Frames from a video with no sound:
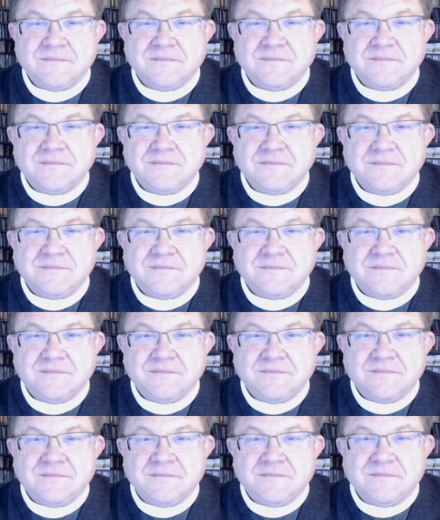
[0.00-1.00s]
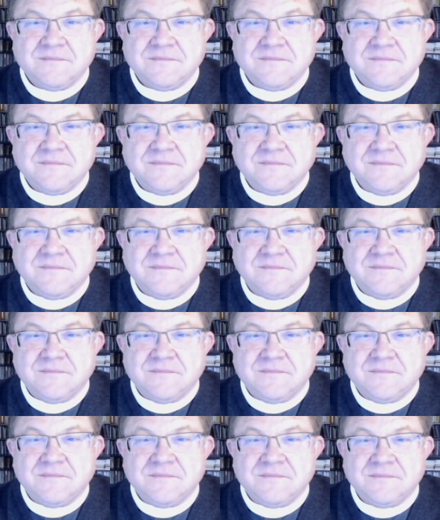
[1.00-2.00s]

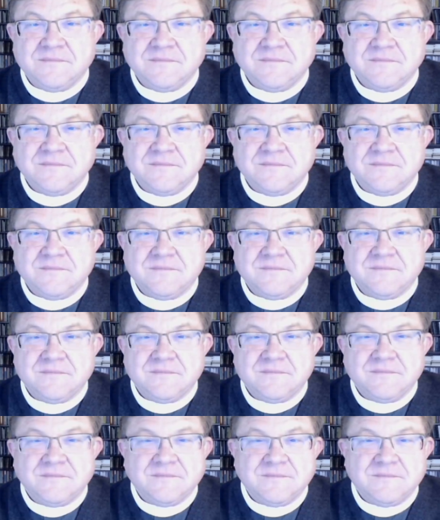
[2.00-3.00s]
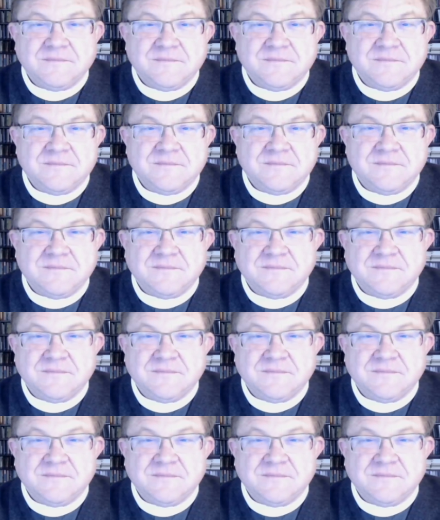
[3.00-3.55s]
[no speech]